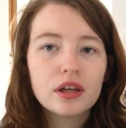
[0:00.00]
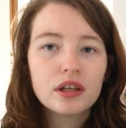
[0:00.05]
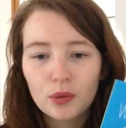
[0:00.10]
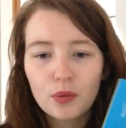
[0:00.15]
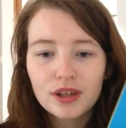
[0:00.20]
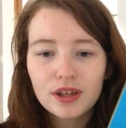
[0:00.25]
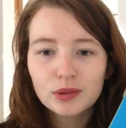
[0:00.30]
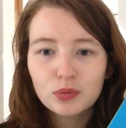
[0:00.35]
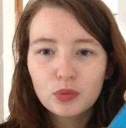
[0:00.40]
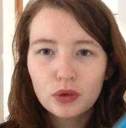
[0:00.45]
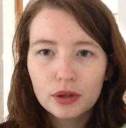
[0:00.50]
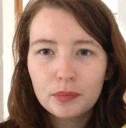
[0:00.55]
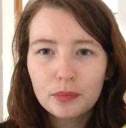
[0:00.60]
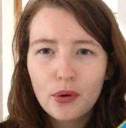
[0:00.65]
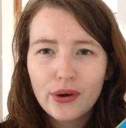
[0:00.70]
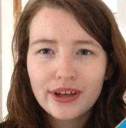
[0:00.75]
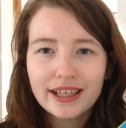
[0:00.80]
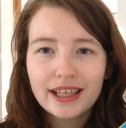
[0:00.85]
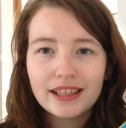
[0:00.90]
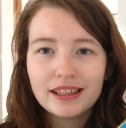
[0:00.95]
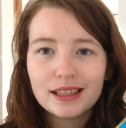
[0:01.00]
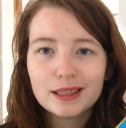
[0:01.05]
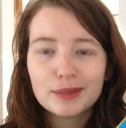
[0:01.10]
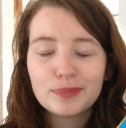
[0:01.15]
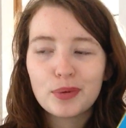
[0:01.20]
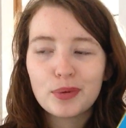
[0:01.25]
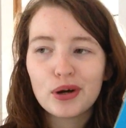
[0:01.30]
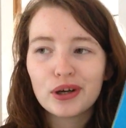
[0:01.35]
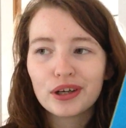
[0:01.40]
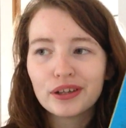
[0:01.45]
There was one point in this
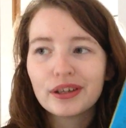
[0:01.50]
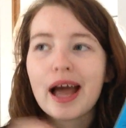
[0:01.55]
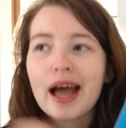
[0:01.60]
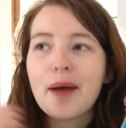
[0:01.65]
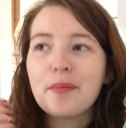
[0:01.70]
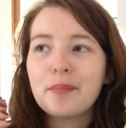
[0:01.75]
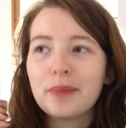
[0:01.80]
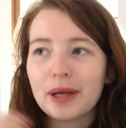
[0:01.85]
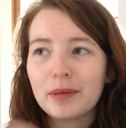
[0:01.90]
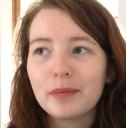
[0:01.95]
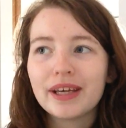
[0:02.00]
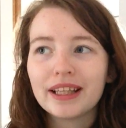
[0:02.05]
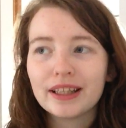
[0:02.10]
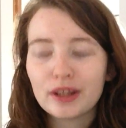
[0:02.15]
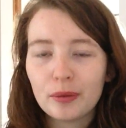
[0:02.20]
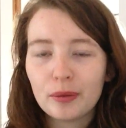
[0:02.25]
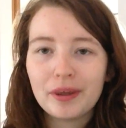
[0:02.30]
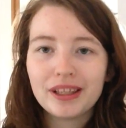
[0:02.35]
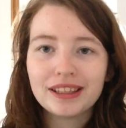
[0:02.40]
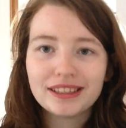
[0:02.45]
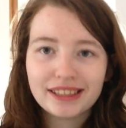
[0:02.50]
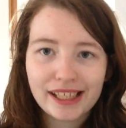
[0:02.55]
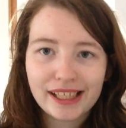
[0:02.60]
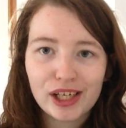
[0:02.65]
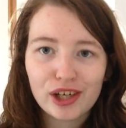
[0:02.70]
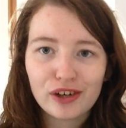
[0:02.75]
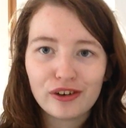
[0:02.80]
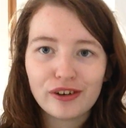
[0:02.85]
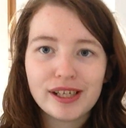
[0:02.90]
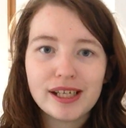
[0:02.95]
book that made me a little bit
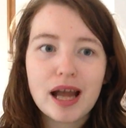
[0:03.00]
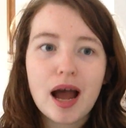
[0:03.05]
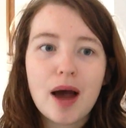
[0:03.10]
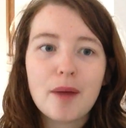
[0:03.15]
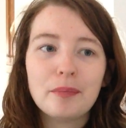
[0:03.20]
teary